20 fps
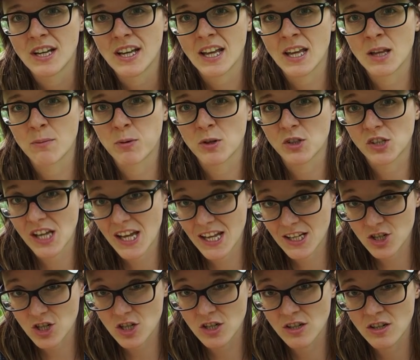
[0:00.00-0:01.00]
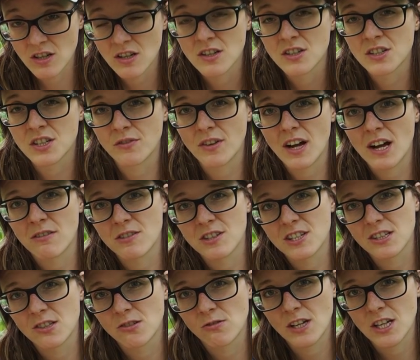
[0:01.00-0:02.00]
a potential survival
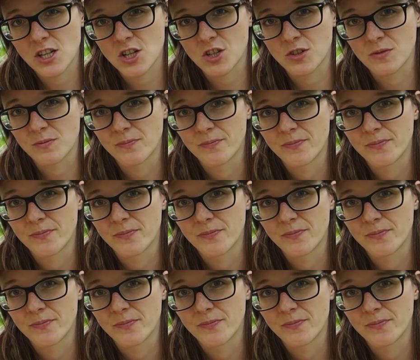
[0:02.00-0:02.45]
situation.